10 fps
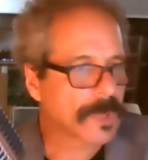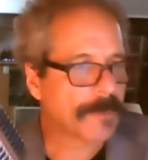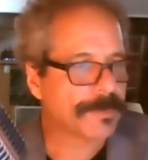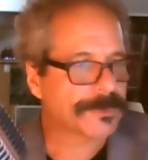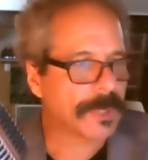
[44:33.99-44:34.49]
a,
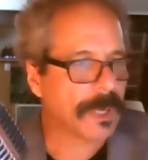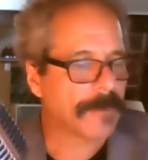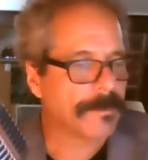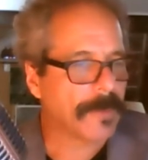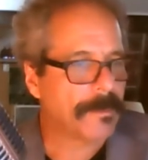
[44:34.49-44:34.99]

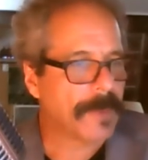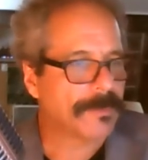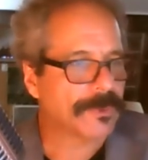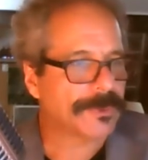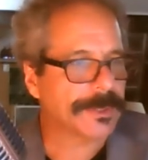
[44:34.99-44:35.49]
um, a,
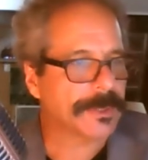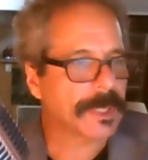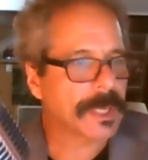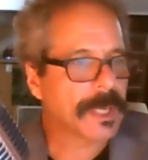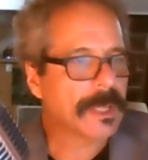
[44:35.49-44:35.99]
member here
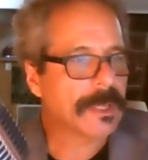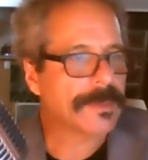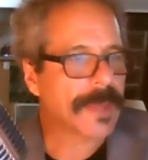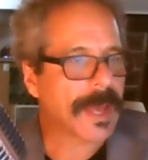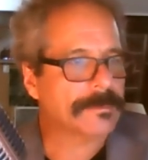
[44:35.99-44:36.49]

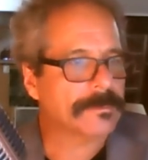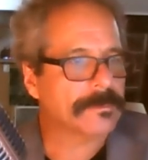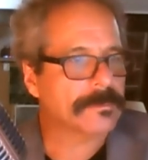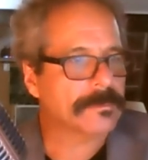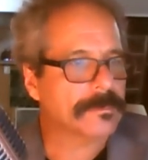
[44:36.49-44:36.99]
that
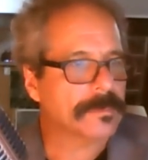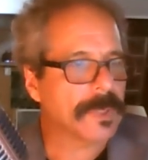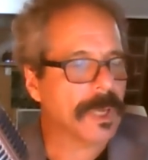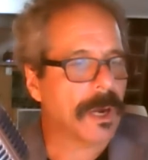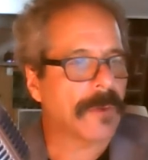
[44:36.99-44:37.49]

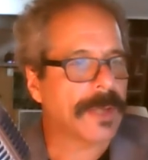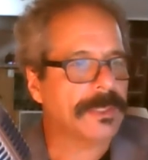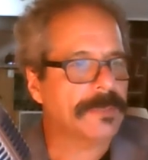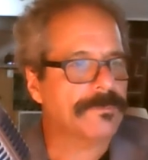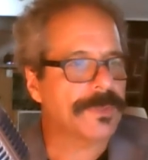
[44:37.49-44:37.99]
are
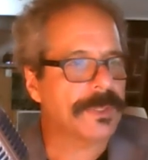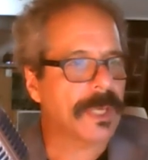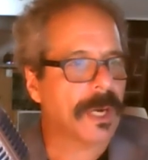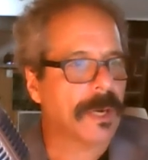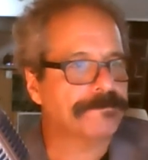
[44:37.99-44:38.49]
any of the
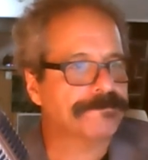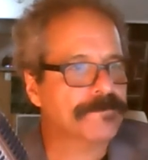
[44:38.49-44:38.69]
um,